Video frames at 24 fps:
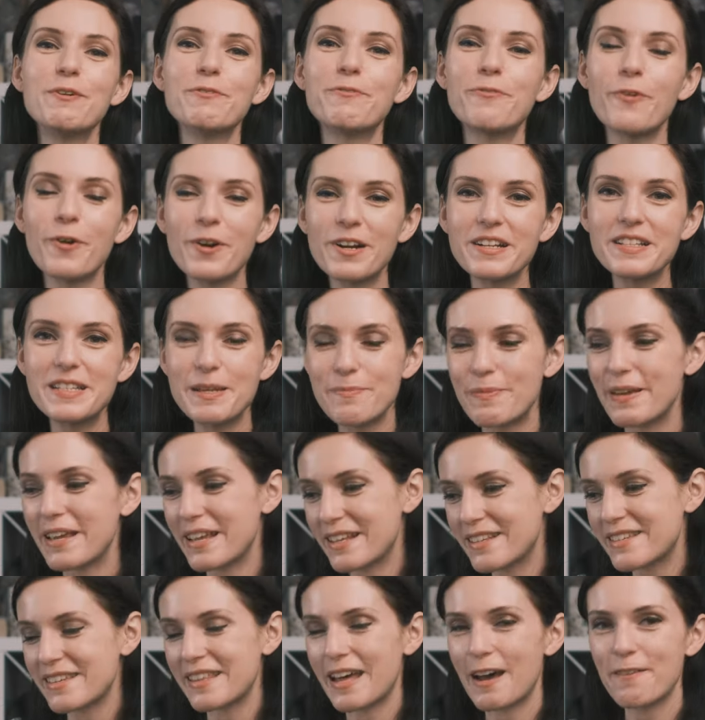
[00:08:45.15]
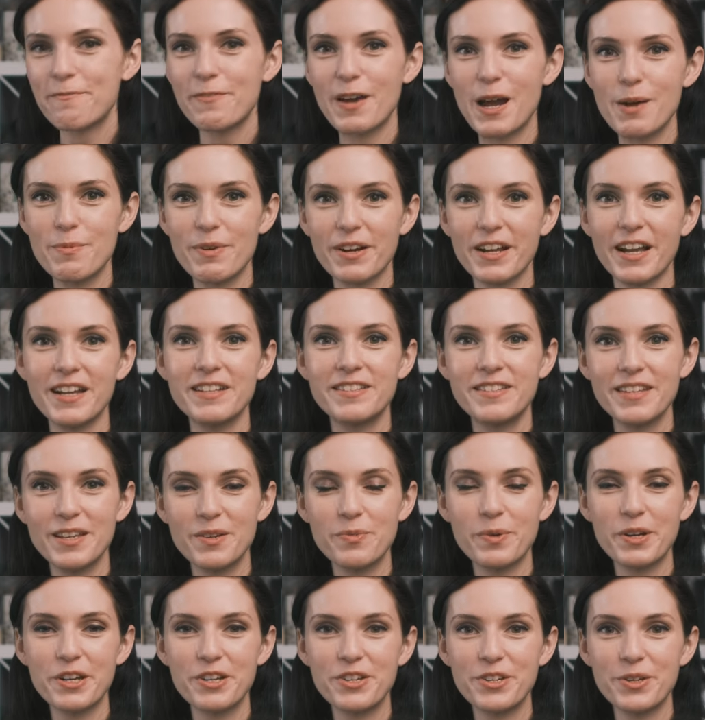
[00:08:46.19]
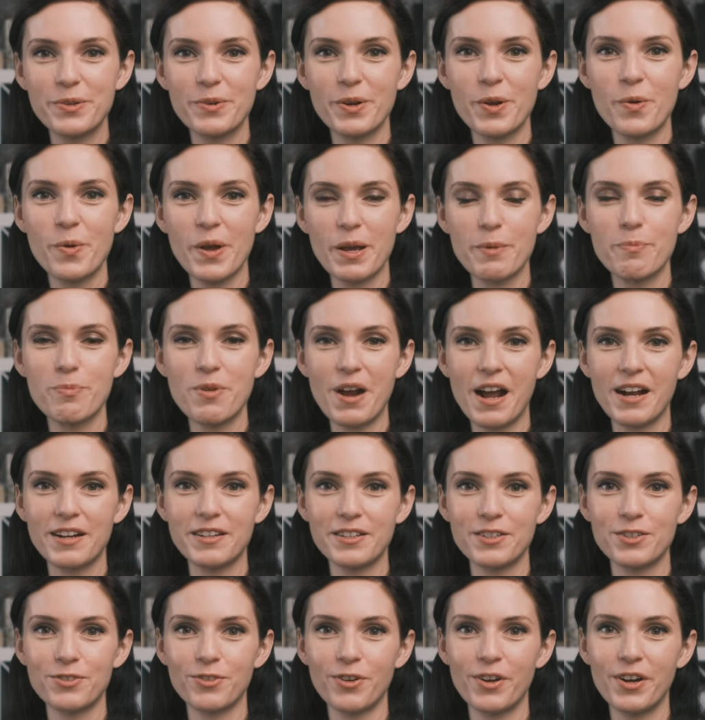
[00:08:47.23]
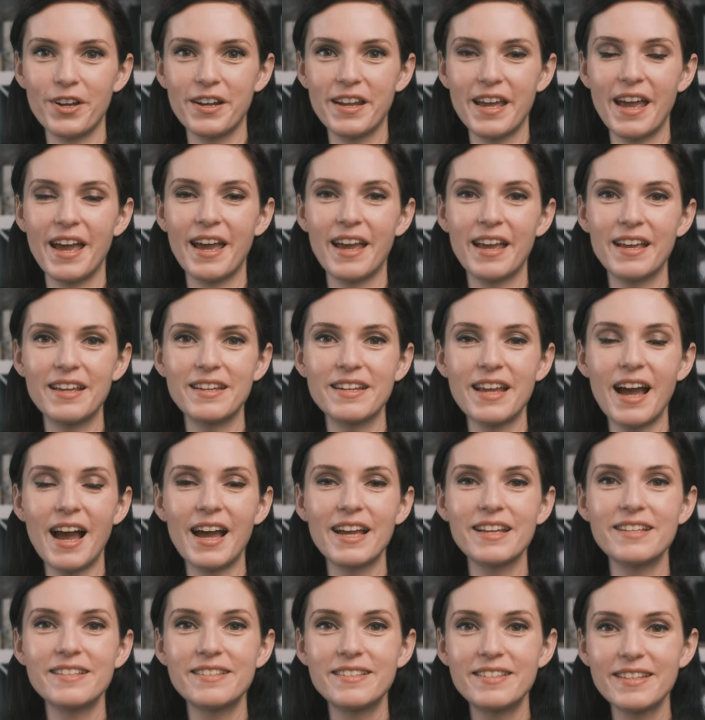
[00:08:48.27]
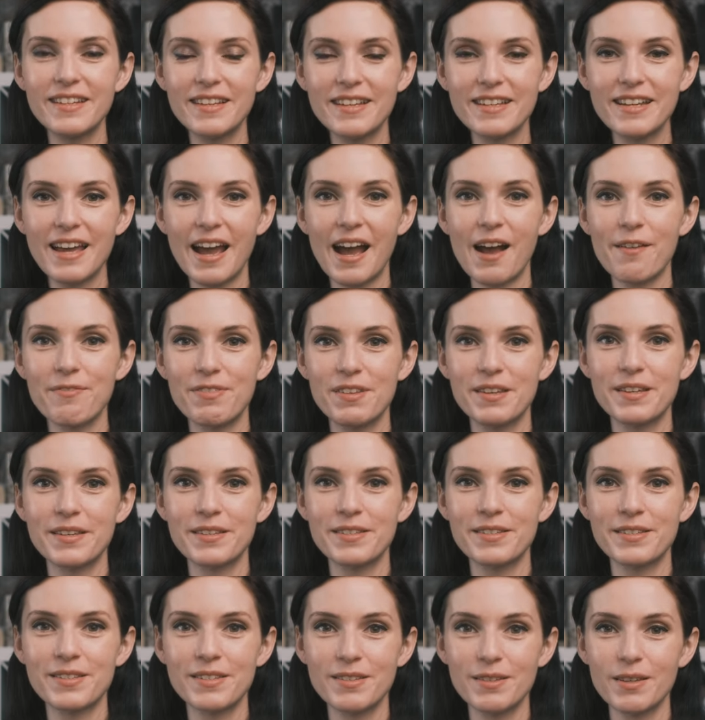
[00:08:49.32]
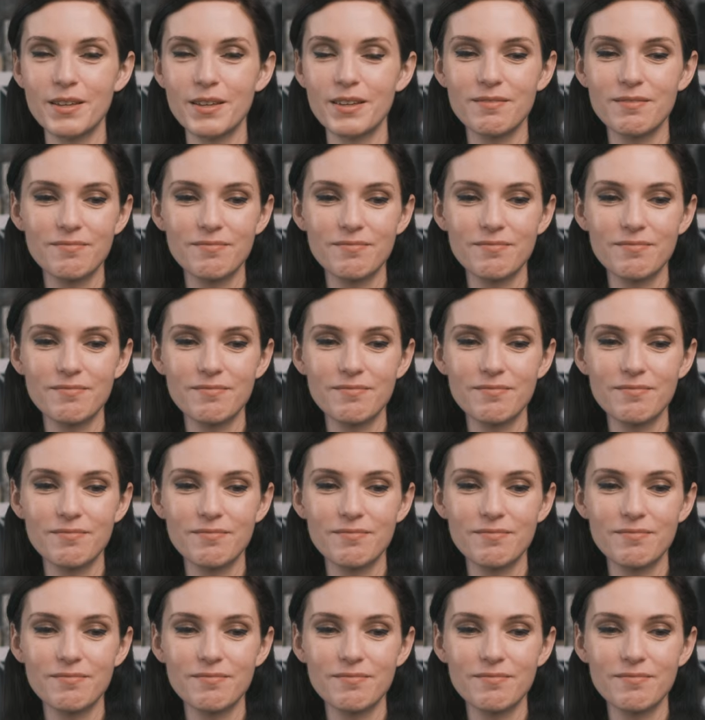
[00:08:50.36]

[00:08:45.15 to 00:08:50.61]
Before dipping into that fabric, I did want to do a quick practice run, and I did have this